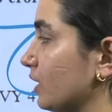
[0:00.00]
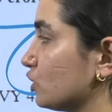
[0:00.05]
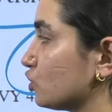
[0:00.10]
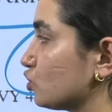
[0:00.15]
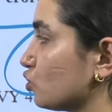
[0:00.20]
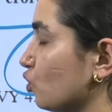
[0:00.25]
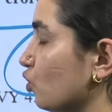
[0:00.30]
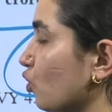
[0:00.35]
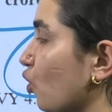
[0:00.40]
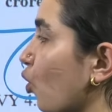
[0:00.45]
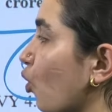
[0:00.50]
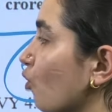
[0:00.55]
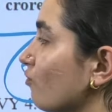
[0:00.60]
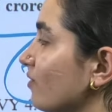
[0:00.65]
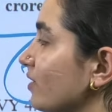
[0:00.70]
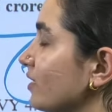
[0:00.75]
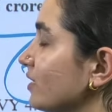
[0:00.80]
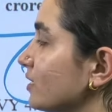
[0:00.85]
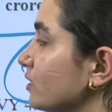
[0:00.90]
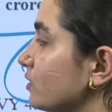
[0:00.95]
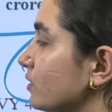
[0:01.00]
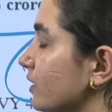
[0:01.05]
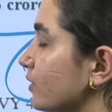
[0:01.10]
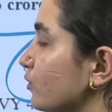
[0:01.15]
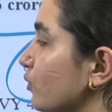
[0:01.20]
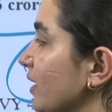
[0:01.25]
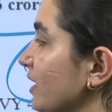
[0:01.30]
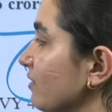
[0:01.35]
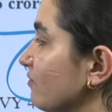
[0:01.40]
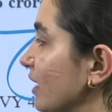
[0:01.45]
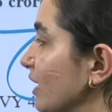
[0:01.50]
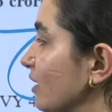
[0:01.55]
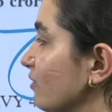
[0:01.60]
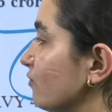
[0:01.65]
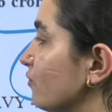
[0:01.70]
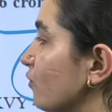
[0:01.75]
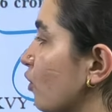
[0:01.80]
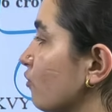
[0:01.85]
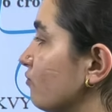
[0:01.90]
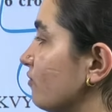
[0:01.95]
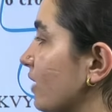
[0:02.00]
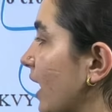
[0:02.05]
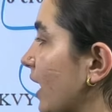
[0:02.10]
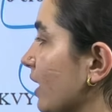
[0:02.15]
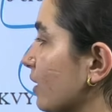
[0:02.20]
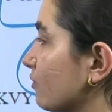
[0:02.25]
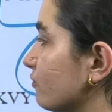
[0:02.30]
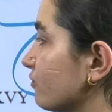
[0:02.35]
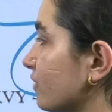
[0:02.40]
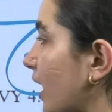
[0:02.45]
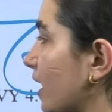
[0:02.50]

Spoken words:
So over 25 lakh of